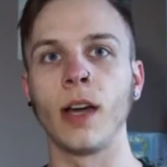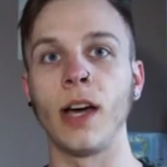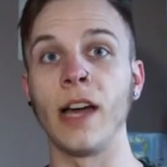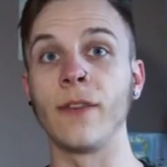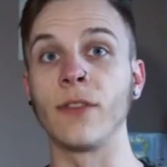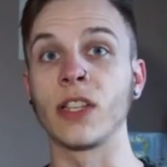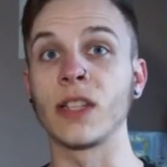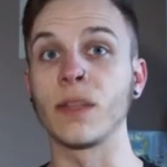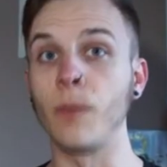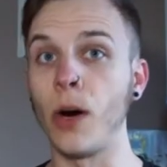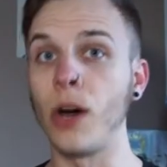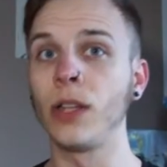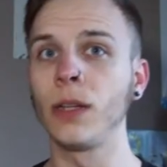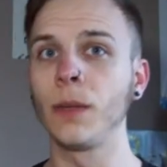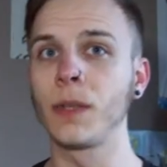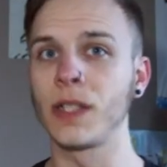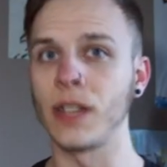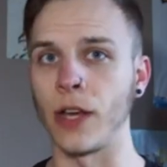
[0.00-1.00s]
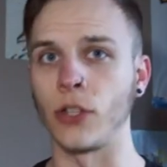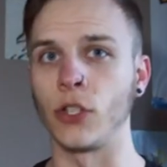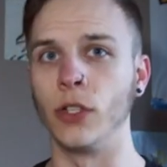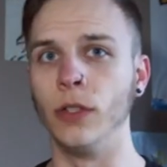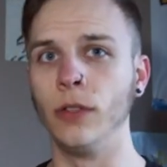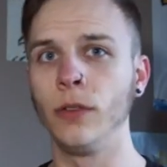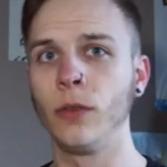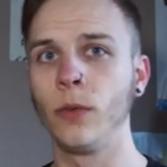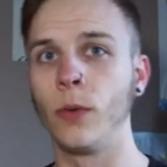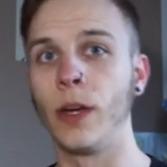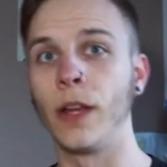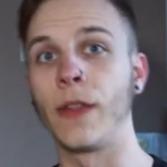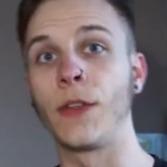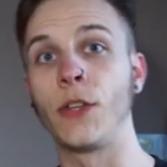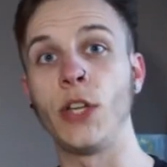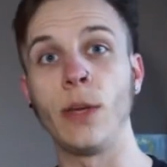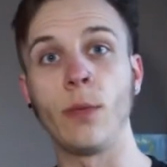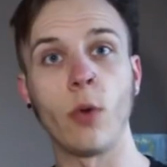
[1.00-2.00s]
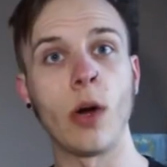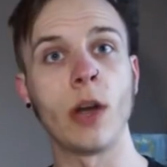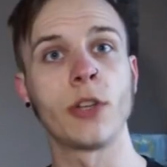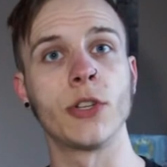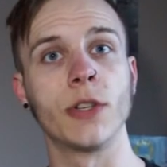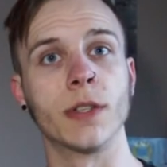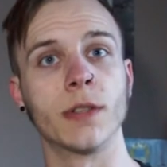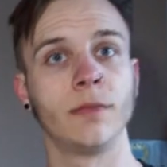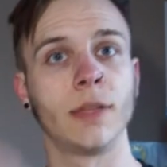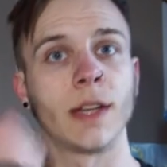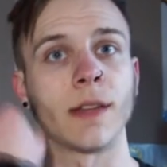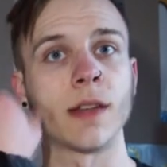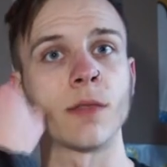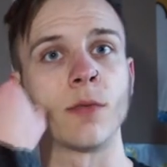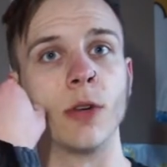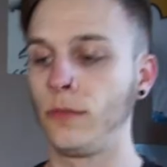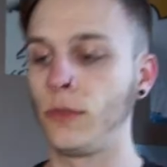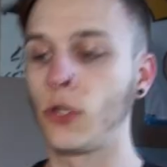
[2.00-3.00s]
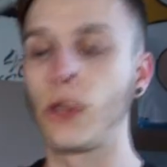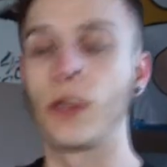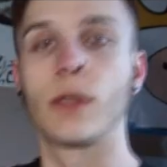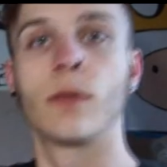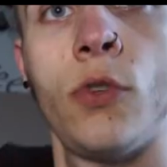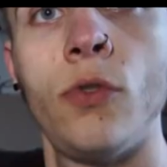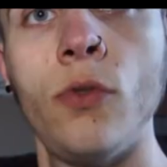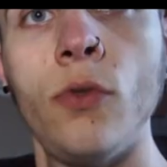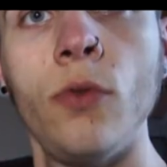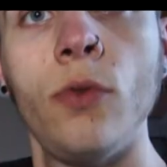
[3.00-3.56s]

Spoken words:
I have a small obsession with cheap watches, like this one. Look at this.